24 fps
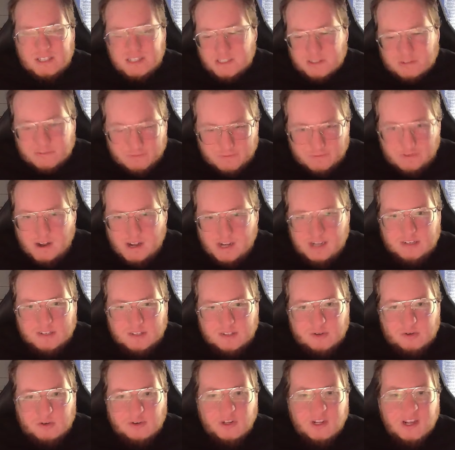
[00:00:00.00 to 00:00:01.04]
He's a funny
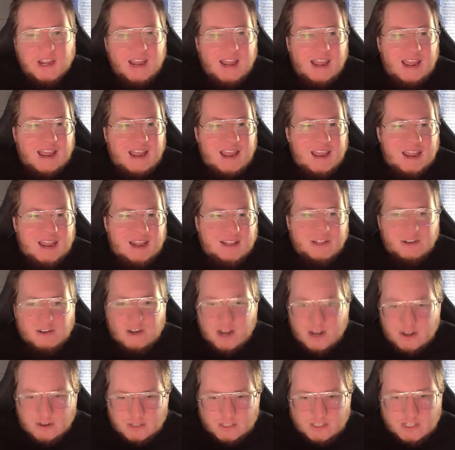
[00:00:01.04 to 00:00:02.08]
dude and they're
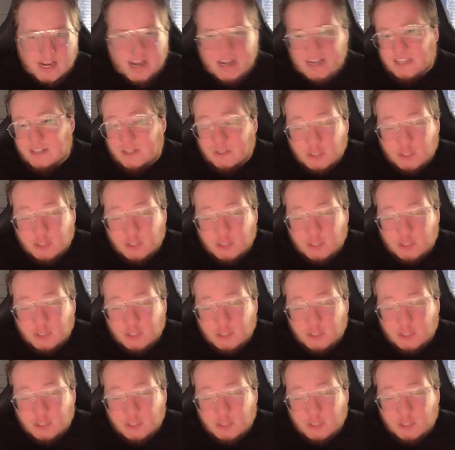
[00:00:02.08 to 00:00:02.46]
entertaining.